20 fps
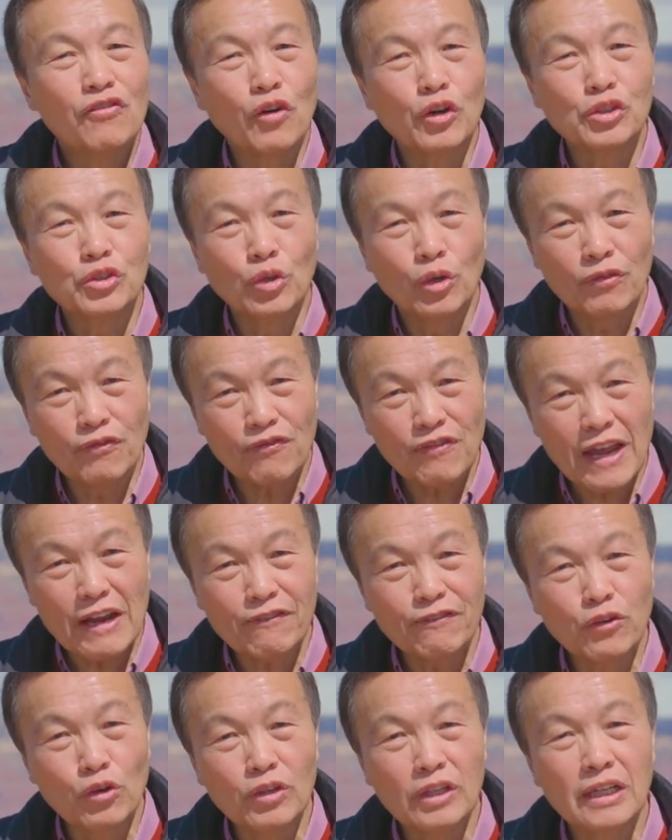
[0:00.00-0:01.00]
for your
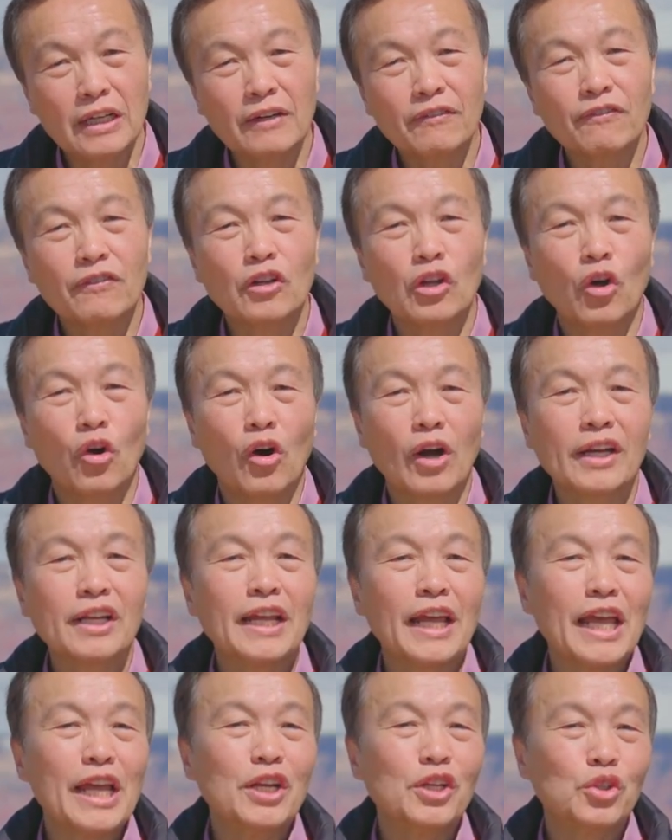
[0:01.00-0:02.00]
faithful love, Lord,
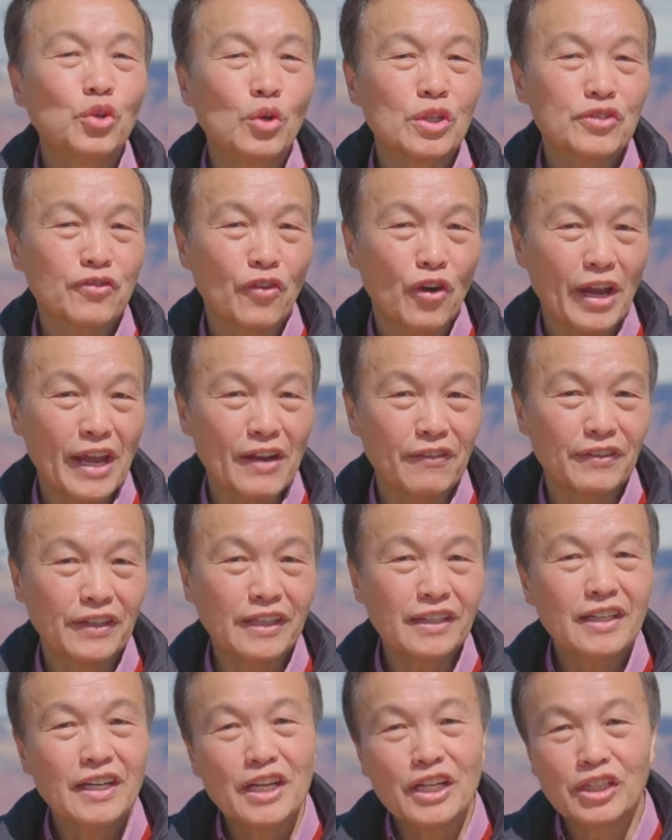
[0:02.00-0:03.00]
endures
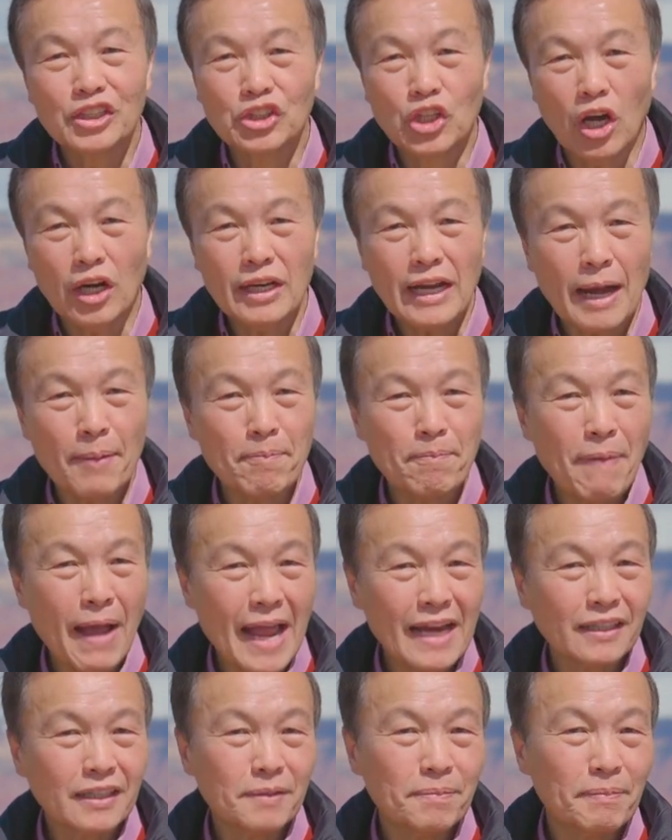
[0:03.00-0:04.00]
forever. Don't
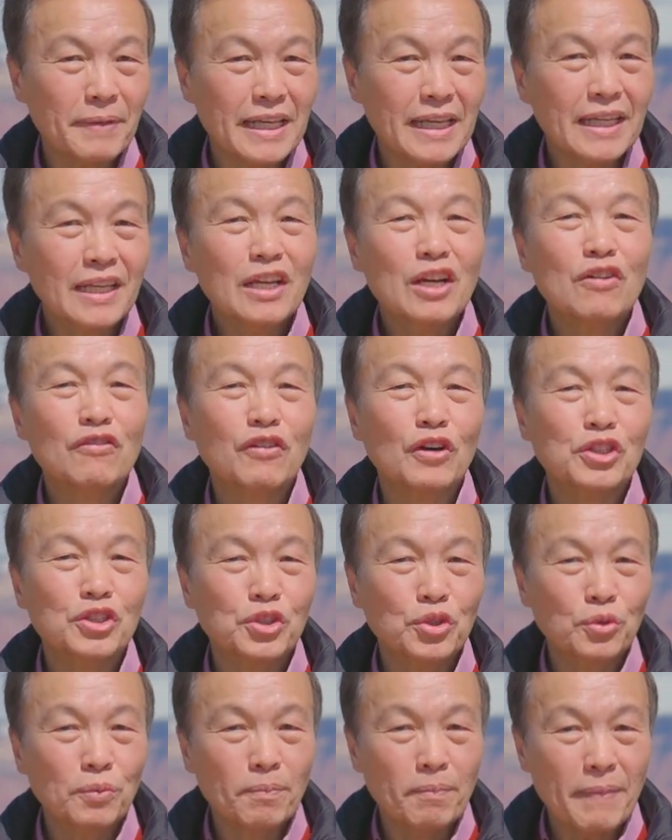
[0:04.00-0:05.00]
abandon me, for
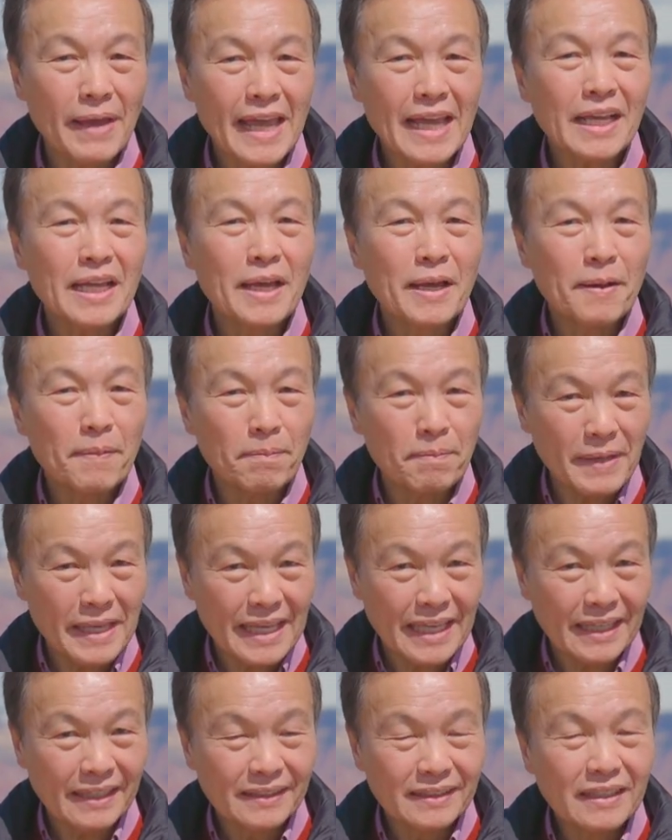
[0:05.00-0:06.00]
you make
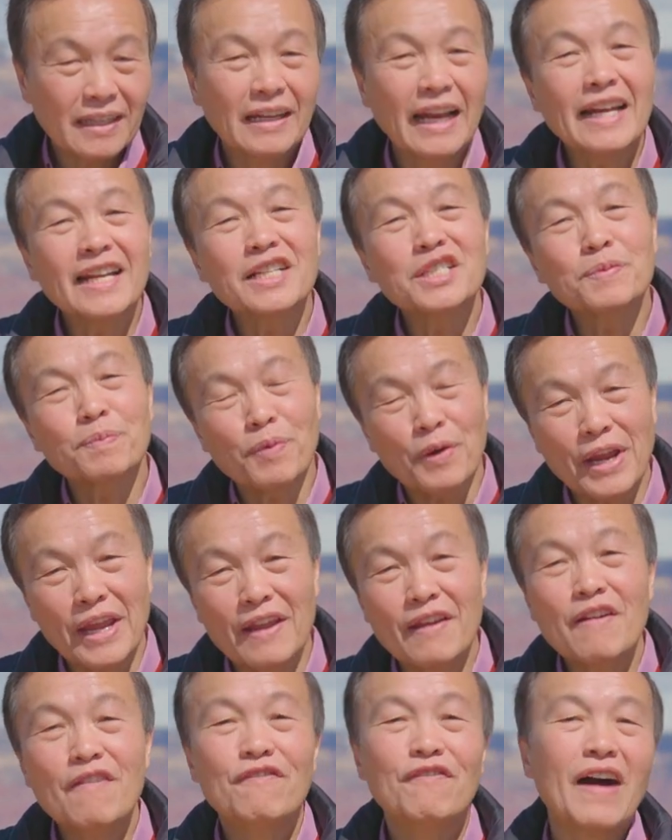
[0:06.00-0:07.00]
me. Let us
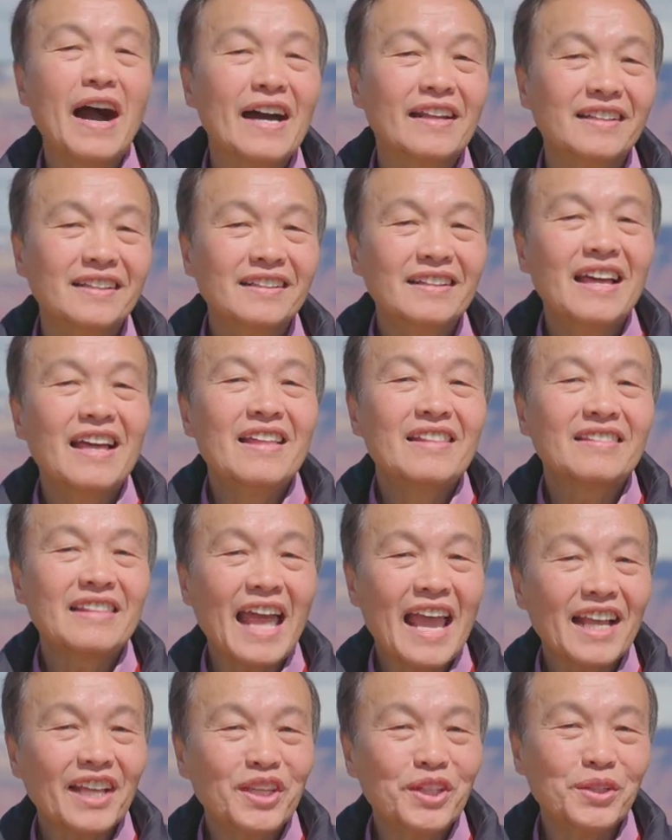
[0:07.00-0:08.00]
pray. Father,
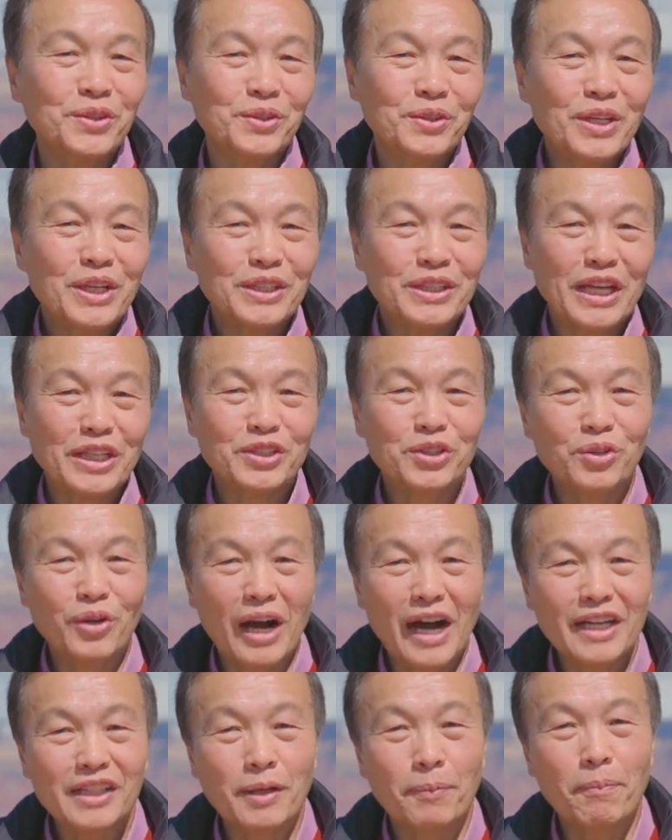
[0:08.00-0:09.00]
thank you that you
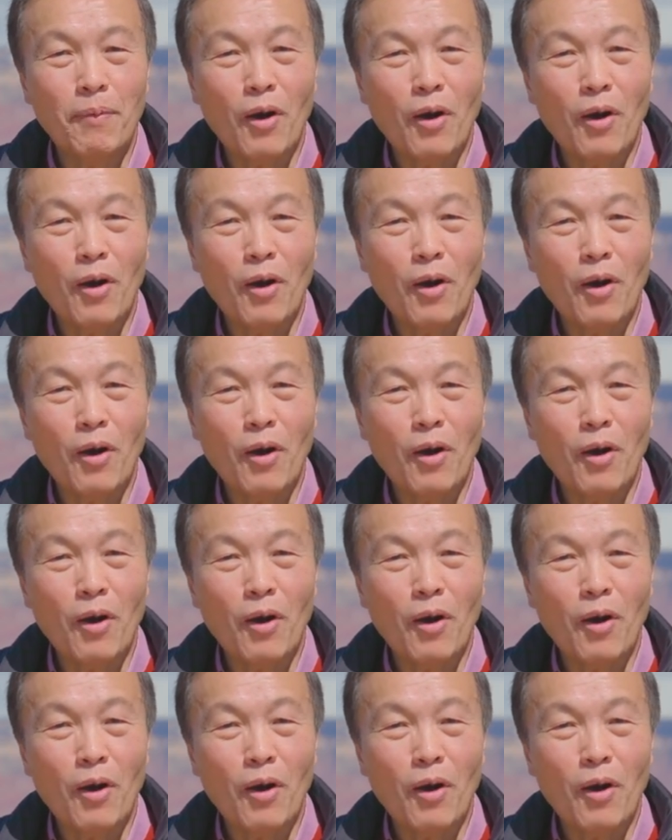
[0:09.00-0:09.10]
are the